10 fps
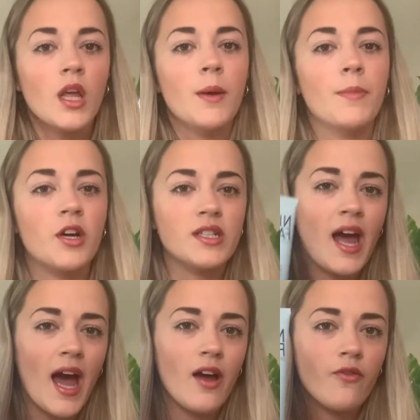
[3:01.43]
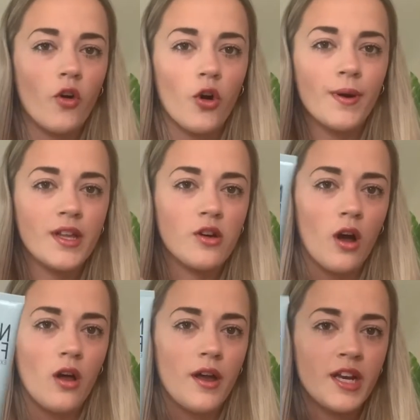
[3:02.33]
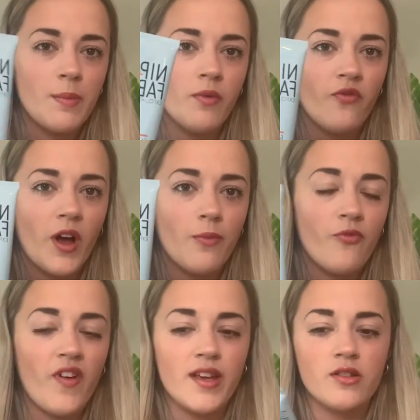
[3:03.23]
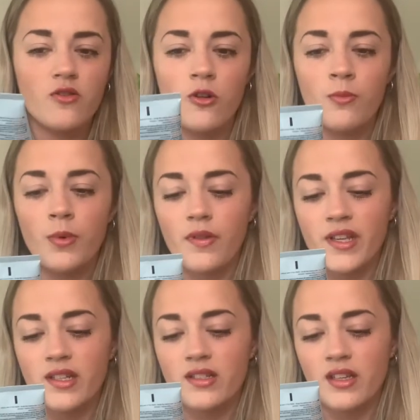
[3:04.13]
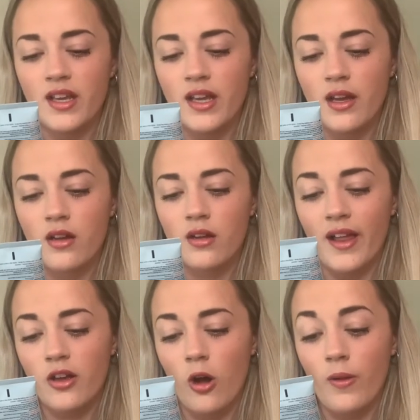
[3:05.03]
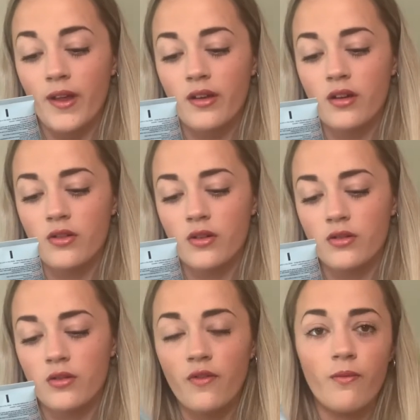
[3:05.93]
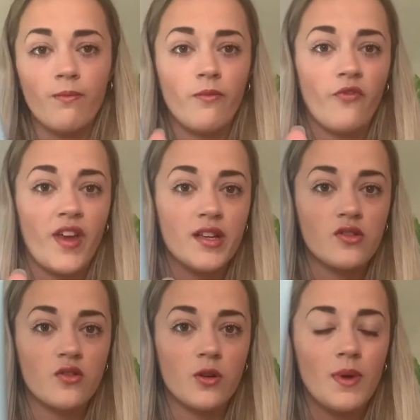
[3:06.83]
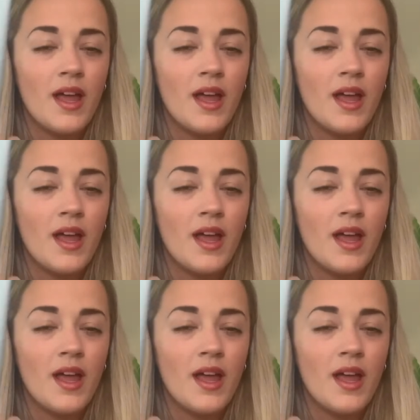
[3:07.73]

because I have already got a Nip+Fab face scrub. This is the glycolic face scrub.